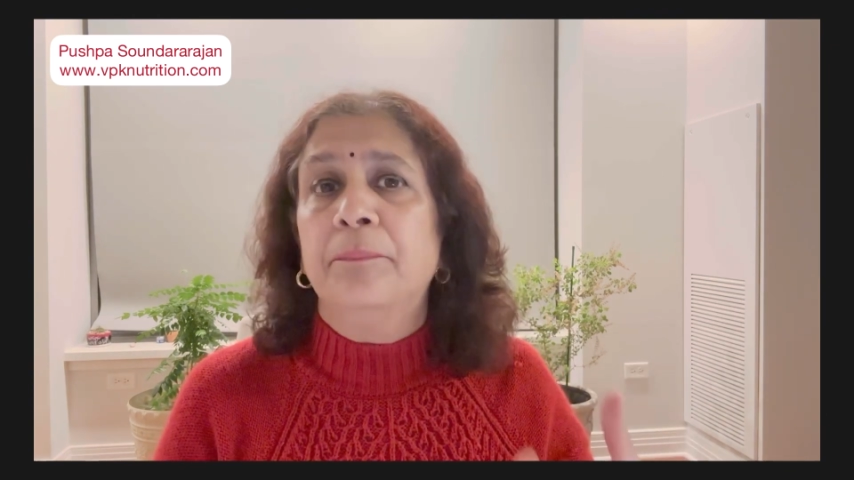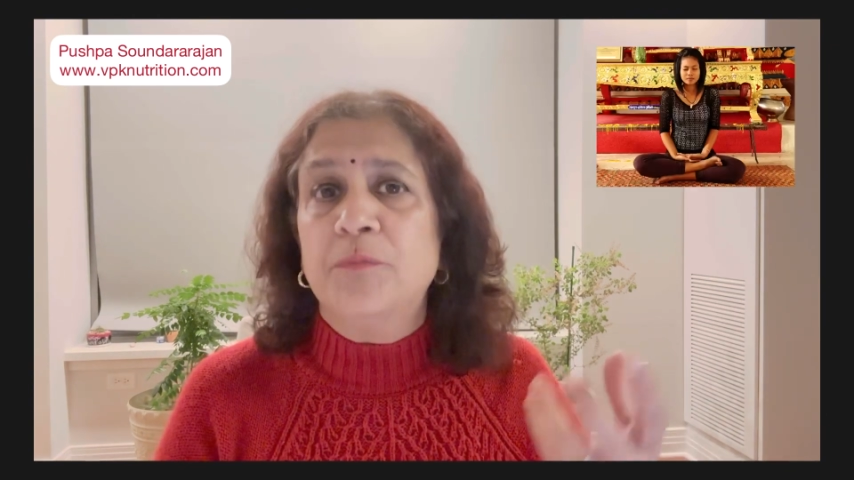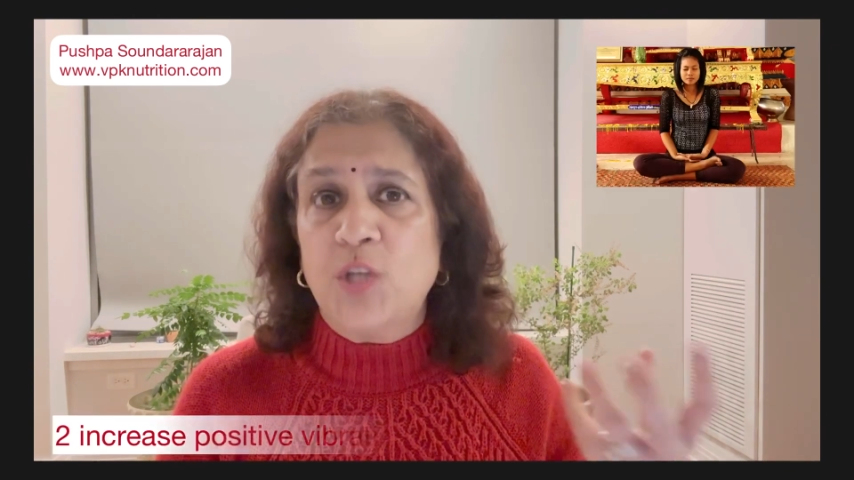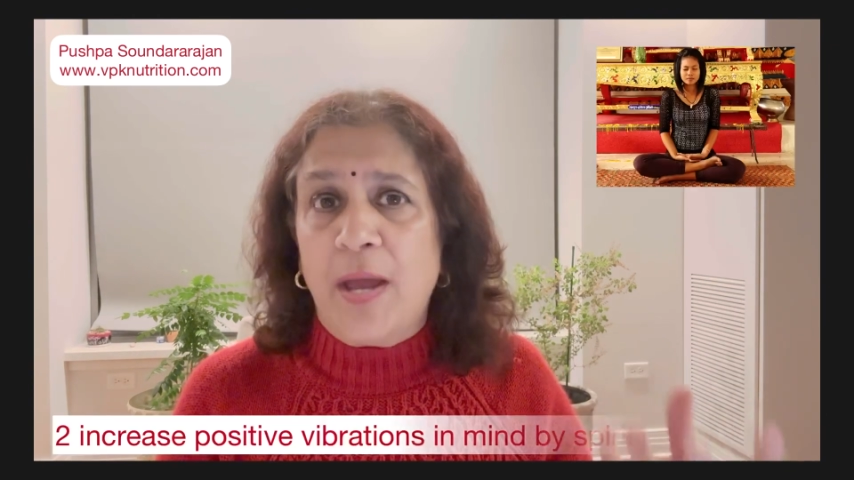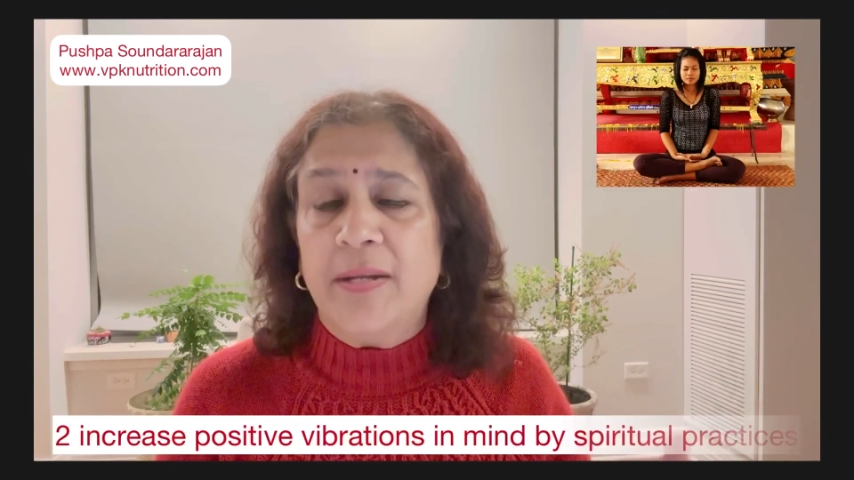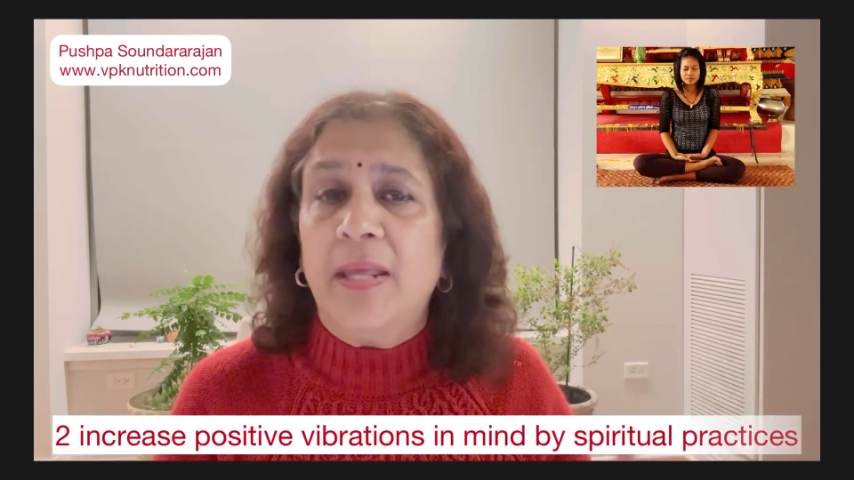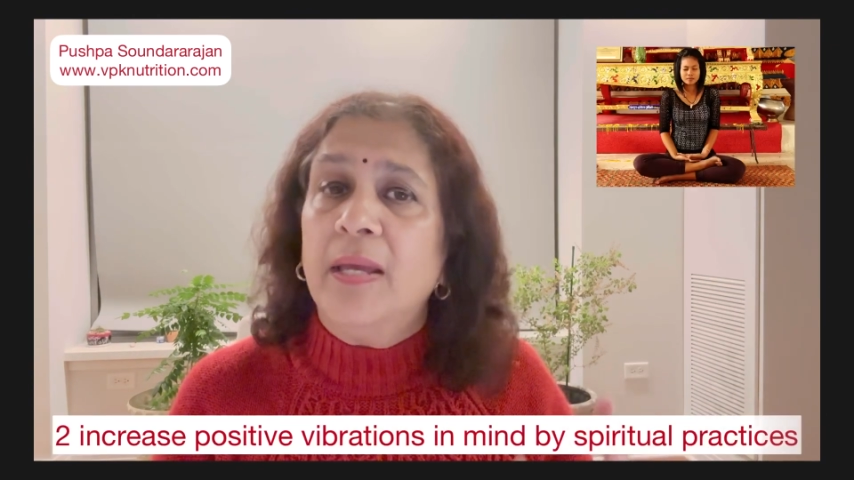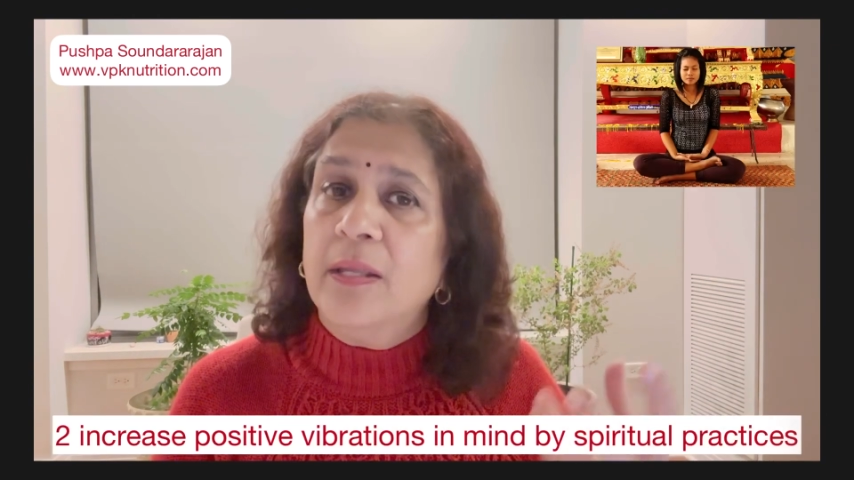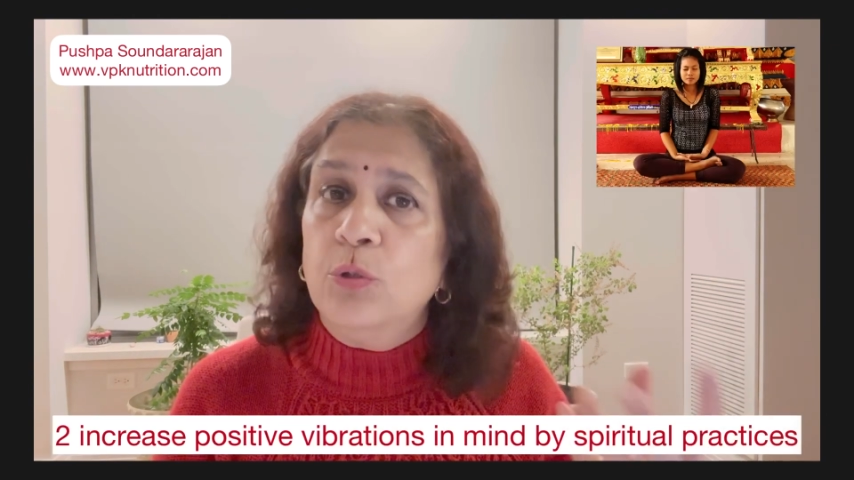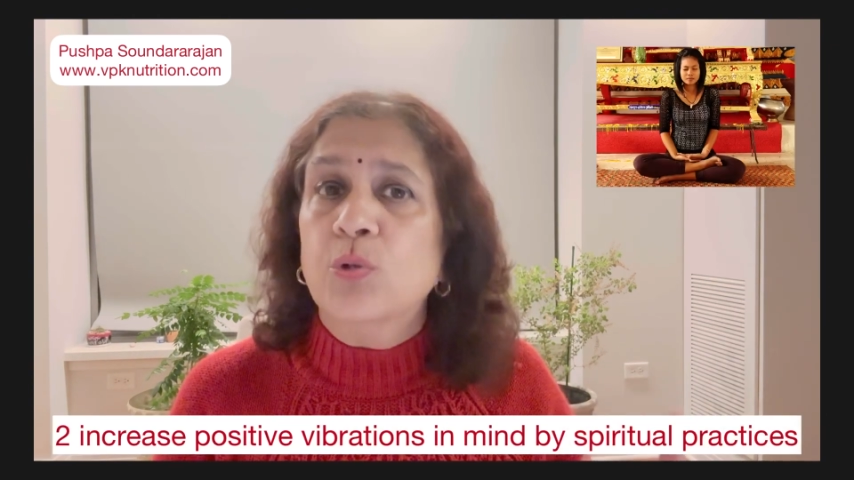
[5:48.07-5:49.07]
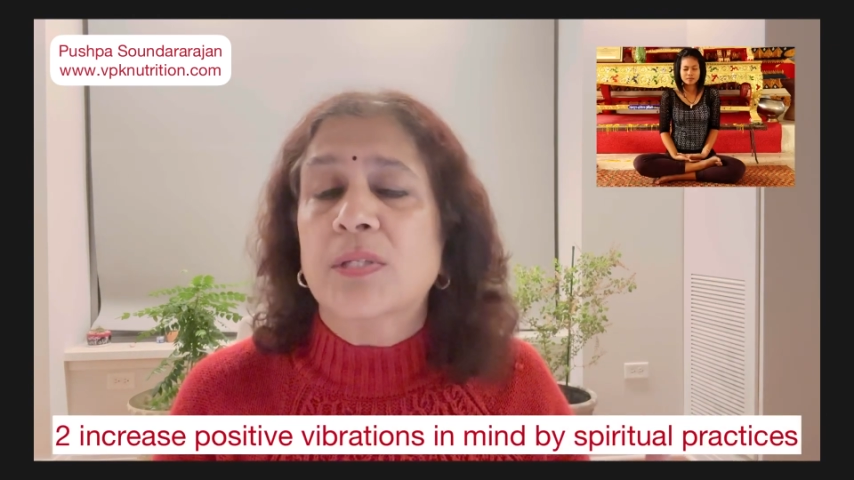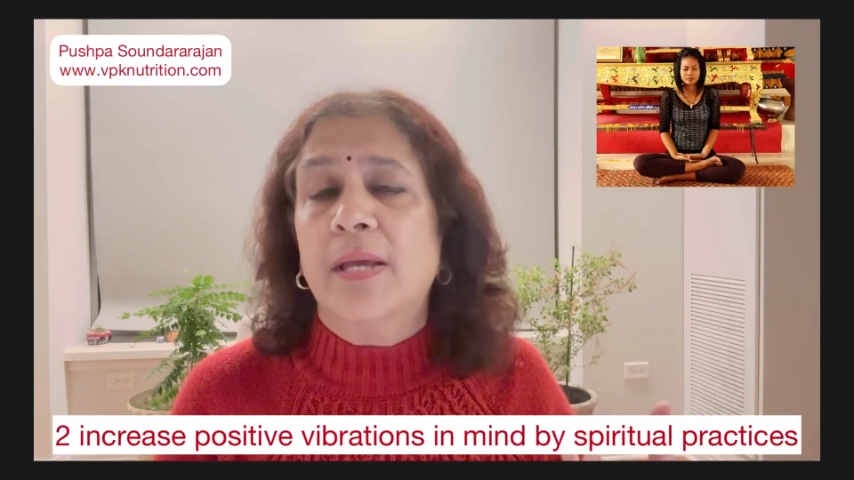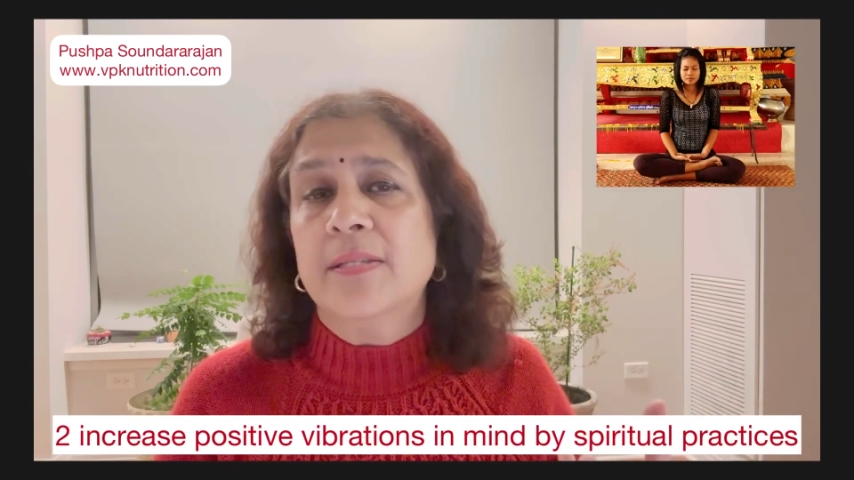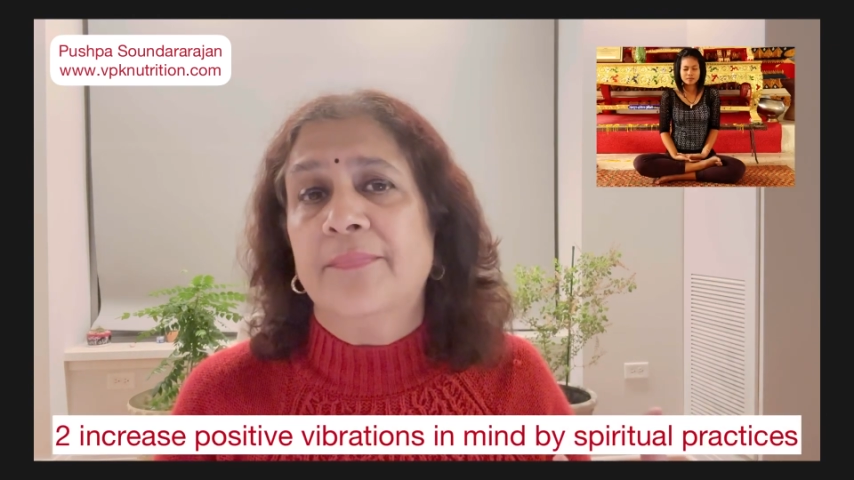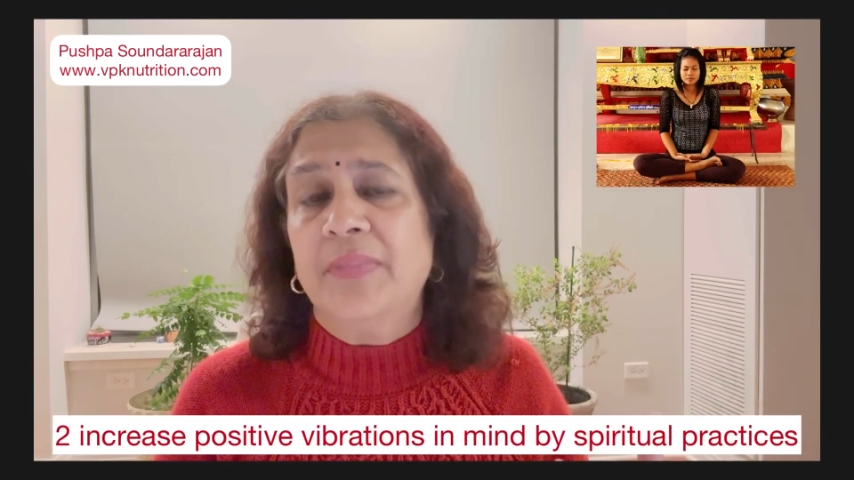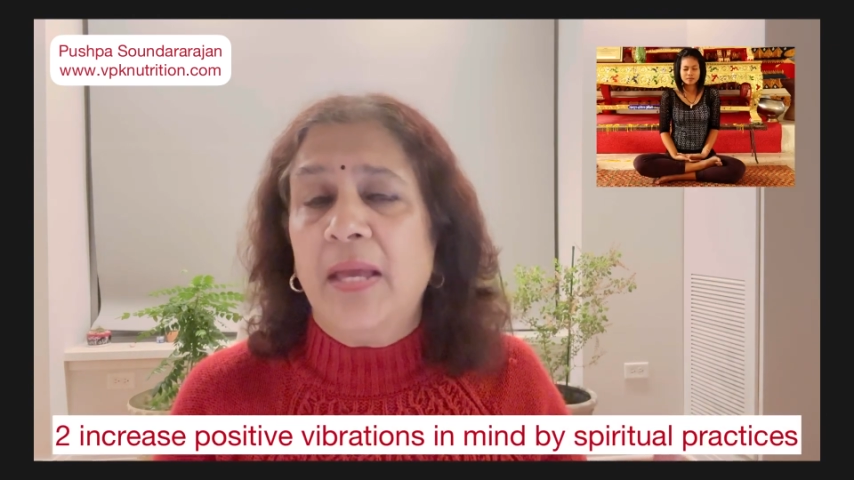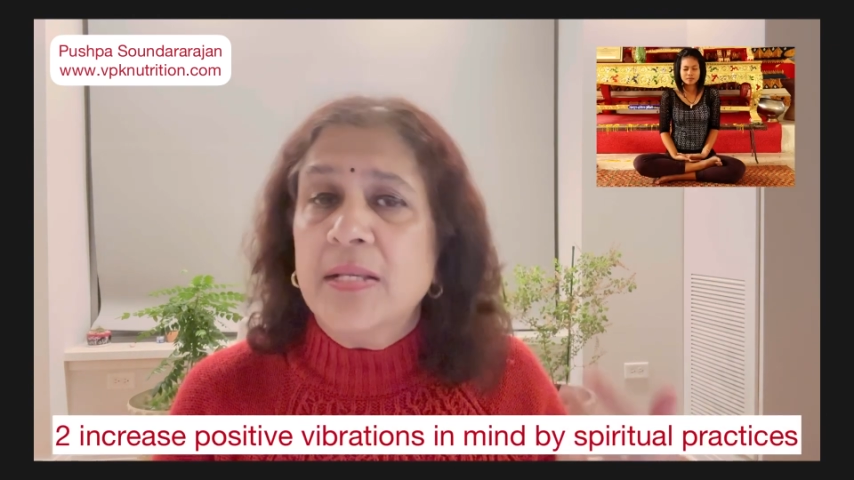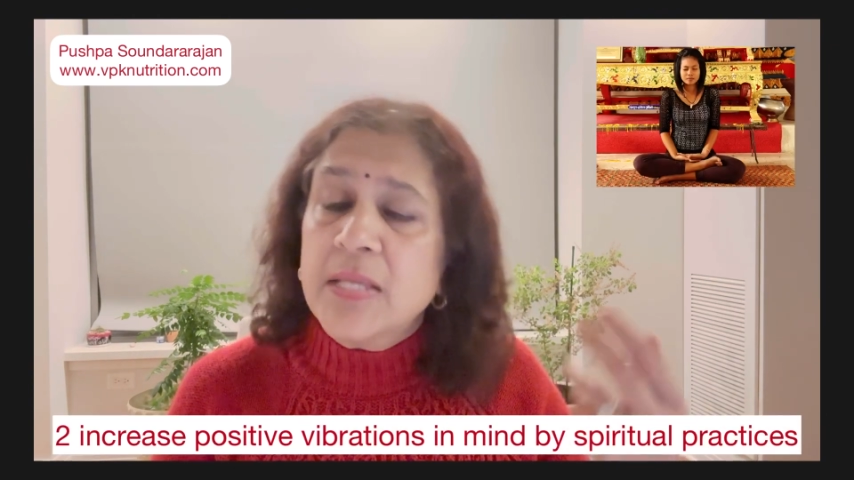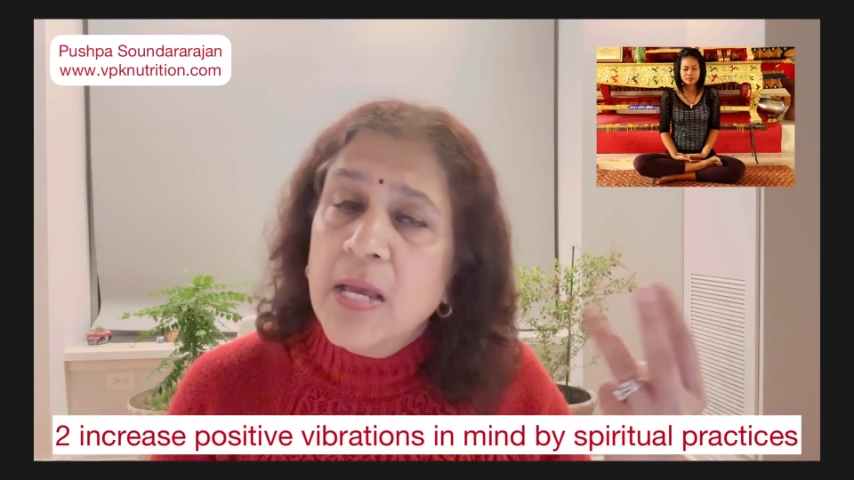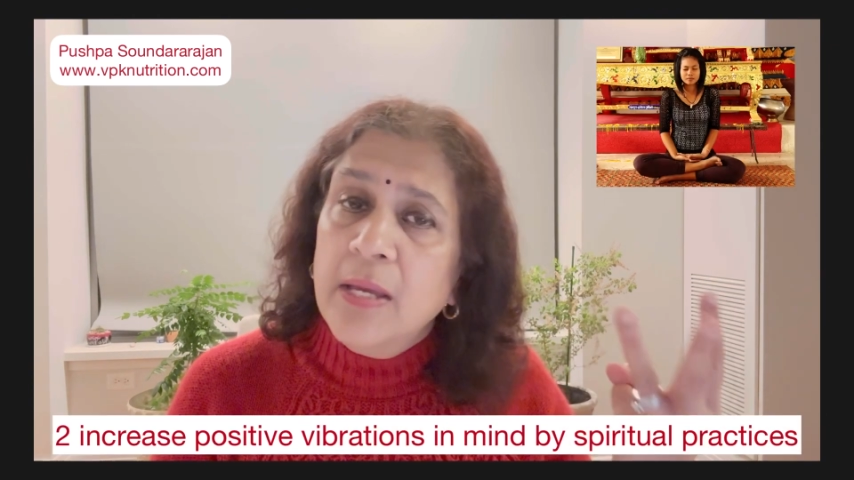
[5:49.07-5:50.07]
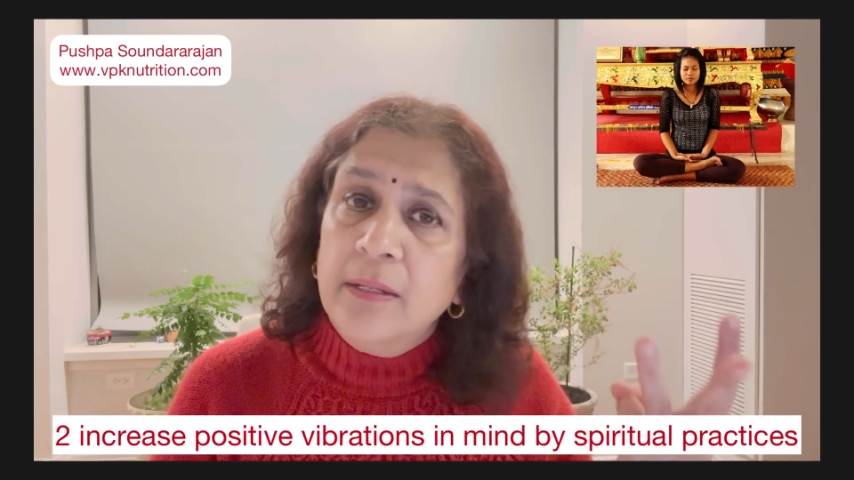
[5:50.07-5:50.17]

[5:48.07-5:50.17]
chanting and those kinds of things.